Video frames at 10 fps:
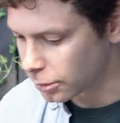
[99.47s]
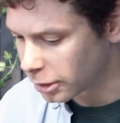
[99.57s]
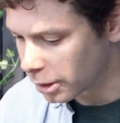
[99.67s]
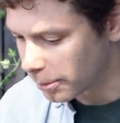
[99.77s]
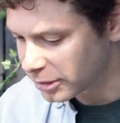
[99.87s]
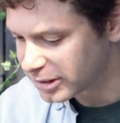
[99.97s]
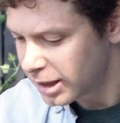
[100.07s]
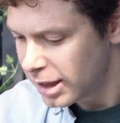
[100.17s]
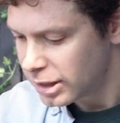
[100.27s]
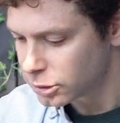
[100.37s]
We're gonna mix.
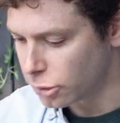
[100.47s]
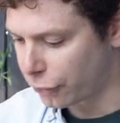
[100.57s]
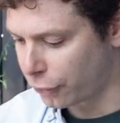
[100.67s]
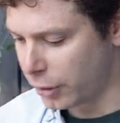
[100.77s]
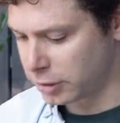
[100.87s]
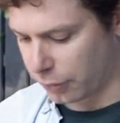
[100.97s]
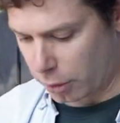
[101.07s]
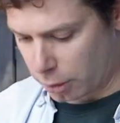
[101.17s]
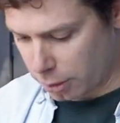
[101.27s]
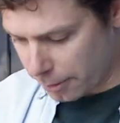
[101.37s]
So first of
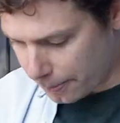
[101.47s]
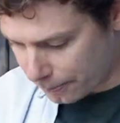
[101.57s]
all,